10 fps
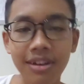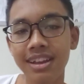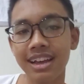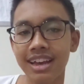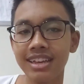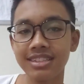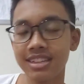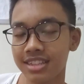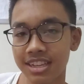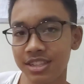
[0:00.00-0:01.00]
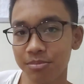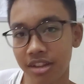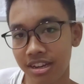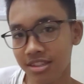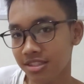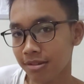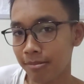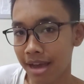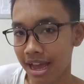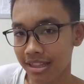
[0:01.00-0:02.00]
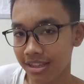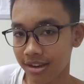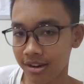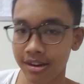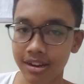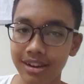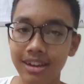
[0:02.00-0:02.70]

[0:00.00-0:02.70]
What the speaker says: Okay guys, just explaining some math here.